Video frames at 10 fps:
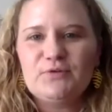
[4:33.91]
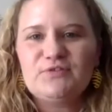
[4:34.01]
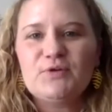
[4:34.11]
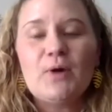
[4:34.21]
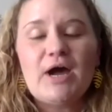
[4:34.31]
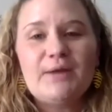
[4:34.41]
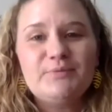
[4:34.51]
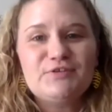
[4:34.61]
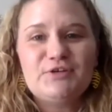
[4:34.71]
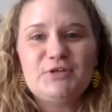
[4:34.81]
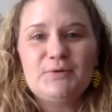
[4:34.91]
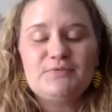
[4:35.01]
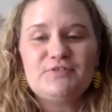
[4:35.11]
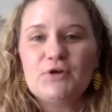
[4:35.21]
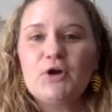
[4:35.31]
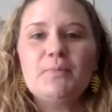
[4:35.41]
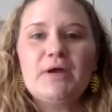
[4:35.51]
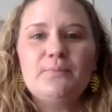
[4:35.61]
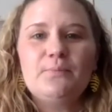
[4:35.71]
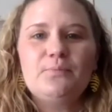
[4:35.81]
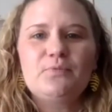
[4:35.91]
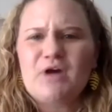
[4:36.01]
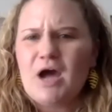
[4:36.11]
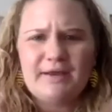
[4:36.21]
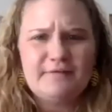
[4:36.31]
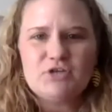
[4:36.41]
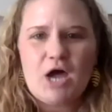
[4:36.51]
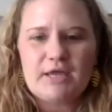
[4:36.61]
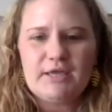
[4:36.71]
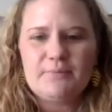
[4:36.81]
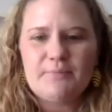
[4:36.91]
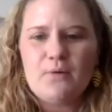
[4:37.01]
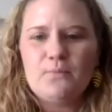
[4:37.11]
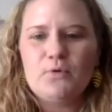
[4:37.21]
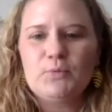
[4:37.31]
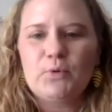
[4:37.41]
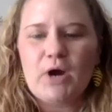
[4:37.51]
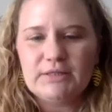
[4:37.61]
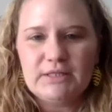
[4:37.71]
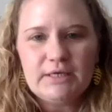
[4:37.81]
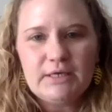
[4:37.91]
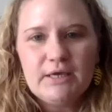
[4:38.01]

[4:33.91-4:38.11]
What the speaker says: So I'm just going to start by kind of talking about more broadly